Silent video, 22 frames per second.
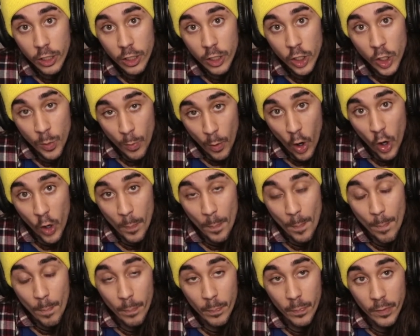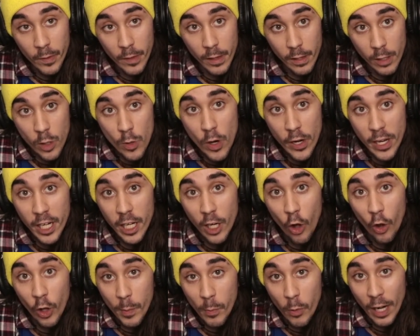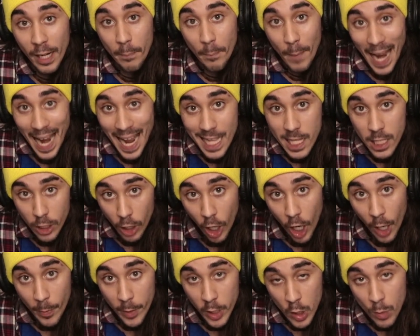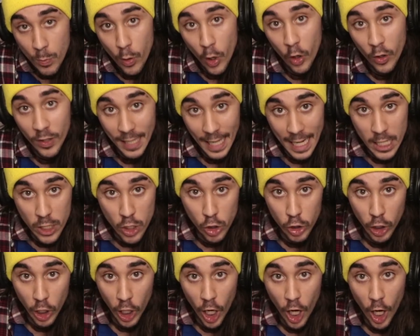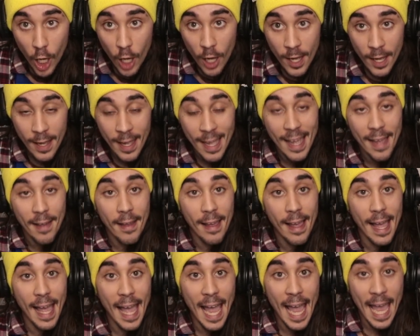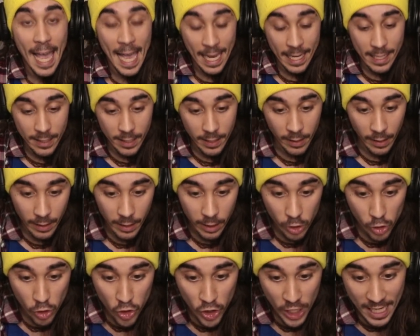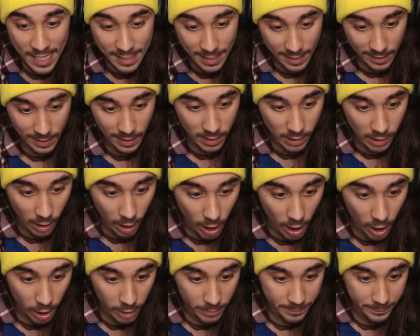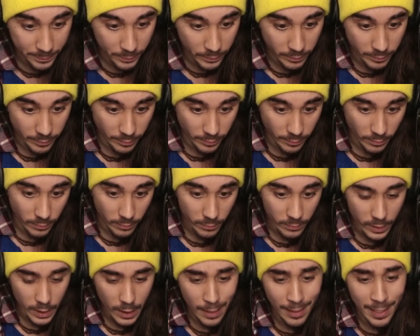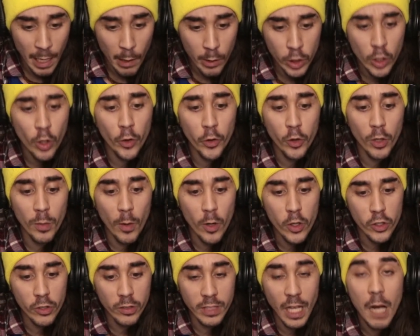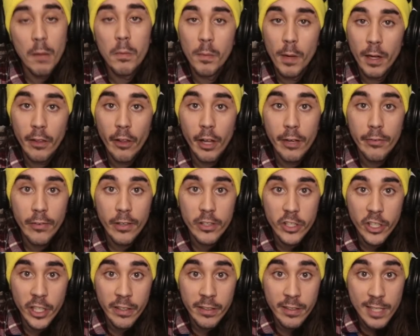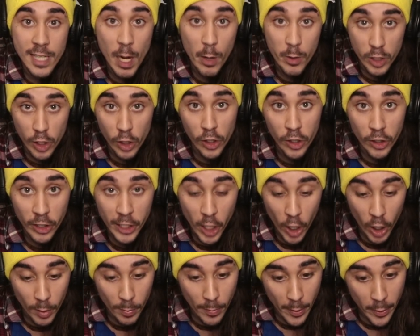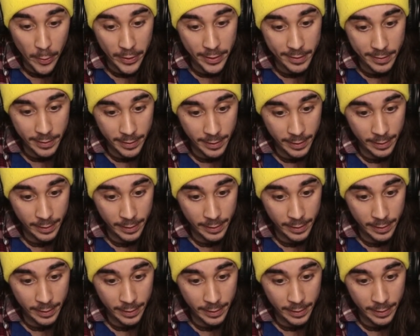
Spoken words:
You didn't only break man's law, but you broke nature's law and Jesus' law. And I was going through an emotional time in my life. As you can see, I was clearly heartbroken.